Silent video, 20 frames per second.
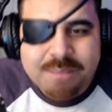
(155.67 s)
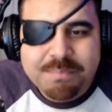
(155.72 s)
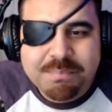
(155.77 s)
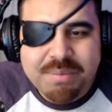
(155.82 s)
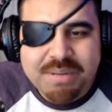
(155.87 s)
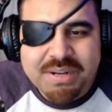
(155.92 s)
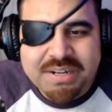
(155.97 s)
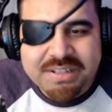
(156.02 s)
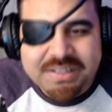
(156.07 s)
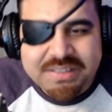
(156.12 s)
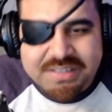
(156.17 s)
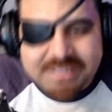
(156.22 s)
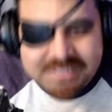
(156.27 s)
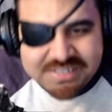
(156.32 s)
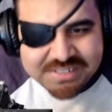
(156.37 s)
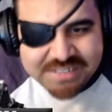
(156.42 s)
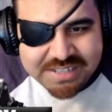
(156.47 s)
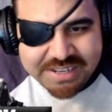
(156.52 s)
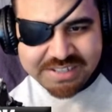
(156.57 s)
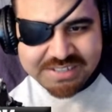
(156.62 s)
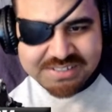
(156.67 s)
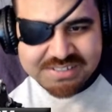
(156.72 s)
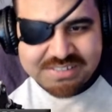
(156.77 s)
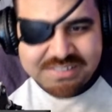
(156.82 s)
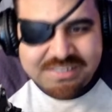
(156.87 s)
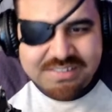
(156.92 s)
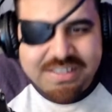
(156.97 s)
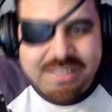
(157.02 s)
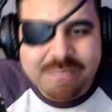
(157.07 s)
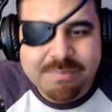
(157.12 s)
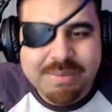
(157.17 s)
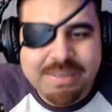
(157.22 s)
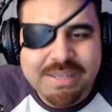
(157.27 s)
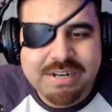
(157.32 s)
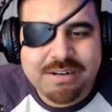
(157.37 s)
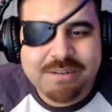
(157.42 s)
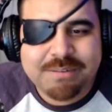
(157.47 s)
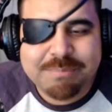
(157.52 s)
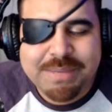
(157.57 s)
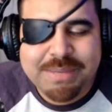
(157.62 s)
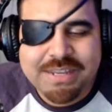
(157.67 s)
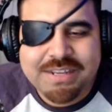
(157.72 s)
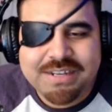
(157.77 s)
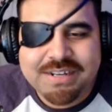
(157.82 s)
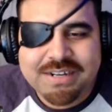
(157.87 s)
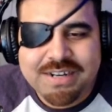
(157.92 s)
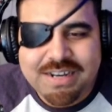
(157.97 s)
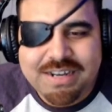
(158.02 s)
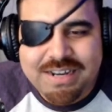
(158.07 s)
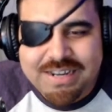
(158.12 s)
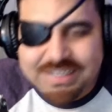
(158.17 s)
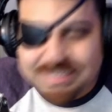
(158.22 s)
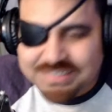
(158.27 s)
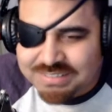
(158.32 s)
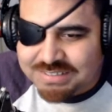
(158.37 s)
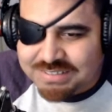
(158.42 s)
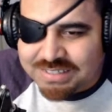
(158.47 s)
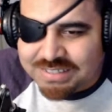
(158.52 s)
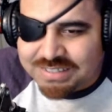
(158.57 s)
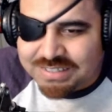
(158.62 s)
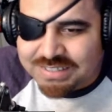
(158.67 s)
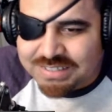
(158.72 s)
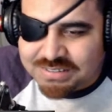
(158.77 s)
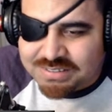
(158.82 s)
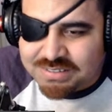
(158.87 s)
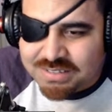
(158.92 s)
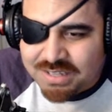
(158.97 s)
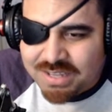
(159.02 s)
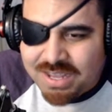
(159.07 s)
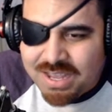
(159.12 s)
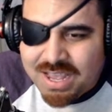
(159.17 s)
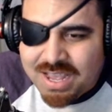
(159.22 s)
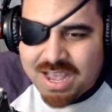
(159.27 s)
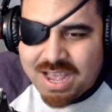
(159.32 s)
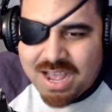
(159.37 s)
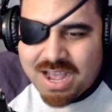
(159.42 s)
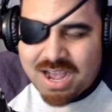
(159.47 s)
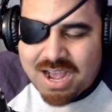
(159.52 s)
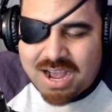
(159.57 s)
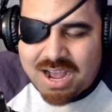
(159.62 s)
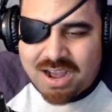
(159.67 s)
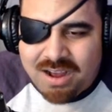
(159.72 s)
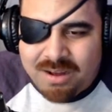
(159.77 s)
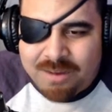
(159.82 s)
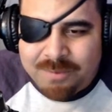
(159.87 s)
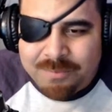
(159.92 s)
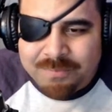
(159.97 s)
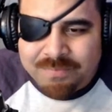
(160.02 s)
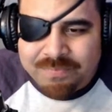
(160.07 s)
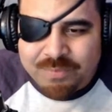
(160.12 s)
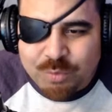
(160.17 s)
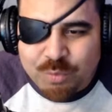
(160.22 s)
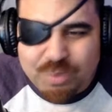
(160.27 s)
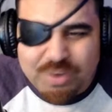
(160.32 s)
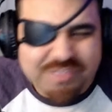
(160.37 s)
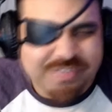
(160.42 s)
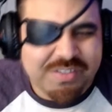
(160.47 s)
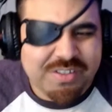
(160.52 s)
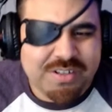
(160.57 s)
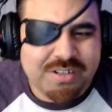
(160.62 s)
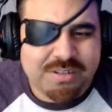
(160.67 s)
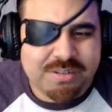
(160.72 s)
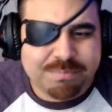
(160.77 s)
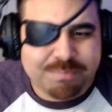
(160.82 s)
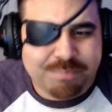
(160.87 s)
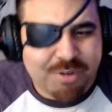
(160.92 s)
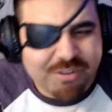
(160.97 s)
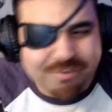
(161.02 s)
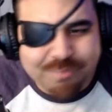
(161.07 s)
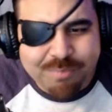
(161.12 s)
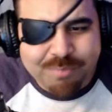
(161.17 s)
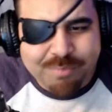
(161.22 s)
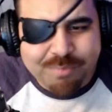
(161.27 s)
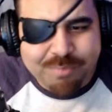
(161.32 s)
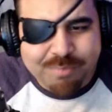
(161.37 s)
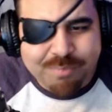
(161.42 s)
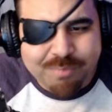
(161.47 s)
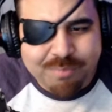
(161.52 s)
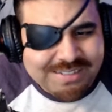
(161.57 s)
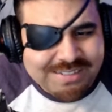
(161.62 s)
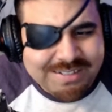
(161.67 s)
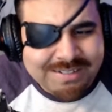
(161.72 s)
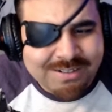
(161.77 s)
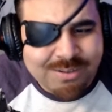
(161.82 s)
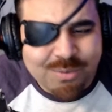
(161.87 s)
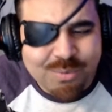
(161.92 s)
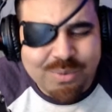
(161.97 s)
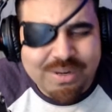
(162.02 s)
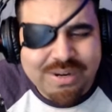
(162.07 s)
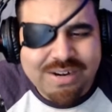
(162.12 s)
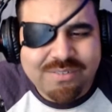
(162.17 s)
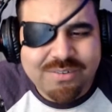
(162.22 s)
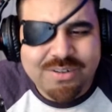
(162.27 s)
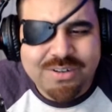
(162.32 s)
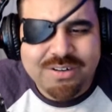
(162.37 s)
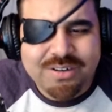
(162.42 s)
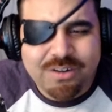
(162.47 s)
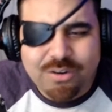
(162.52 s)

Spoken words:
But in this case, they made it make less sense with the birthmarks thing or whatever.